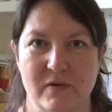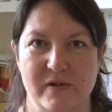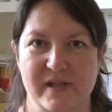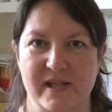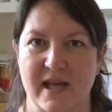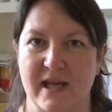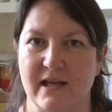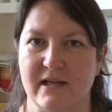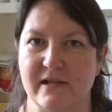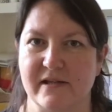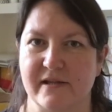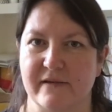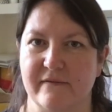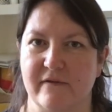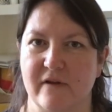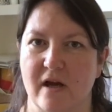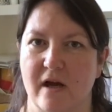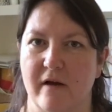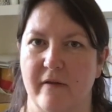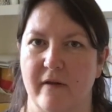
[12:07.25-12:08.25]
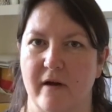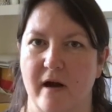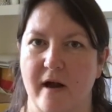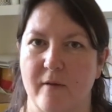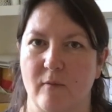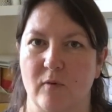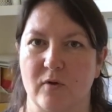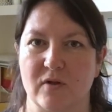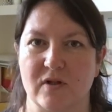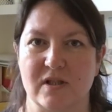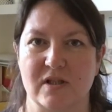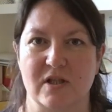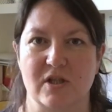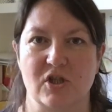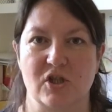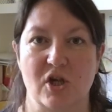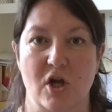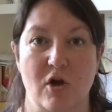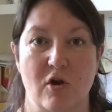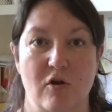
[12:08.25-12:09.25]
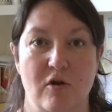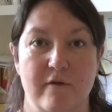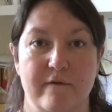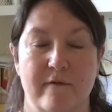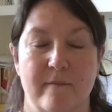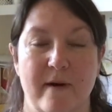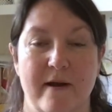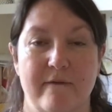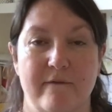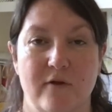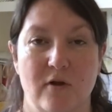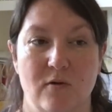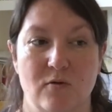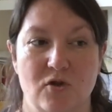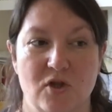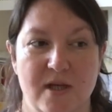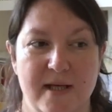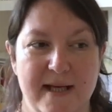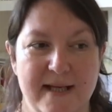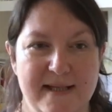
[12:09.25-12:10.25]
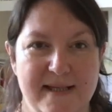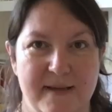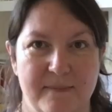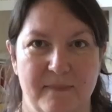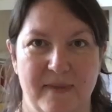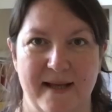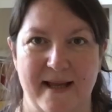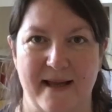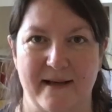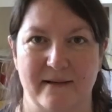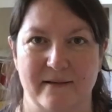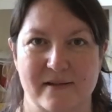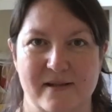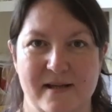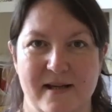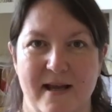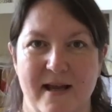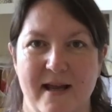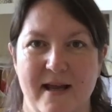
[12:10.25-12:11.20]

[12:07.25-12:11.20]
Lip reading: skeins of yarn that I wanted to show you for my future knitting plans.